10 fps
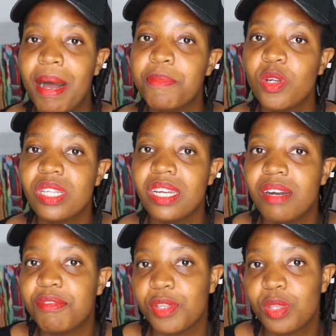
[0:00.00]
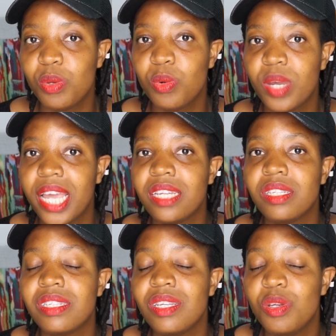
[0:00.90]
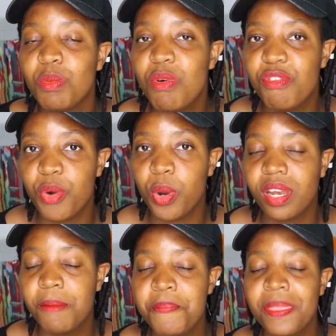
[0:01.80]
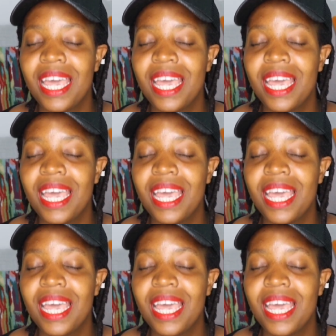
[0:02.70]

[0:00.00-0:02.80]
I'm not in love with you, and you move on,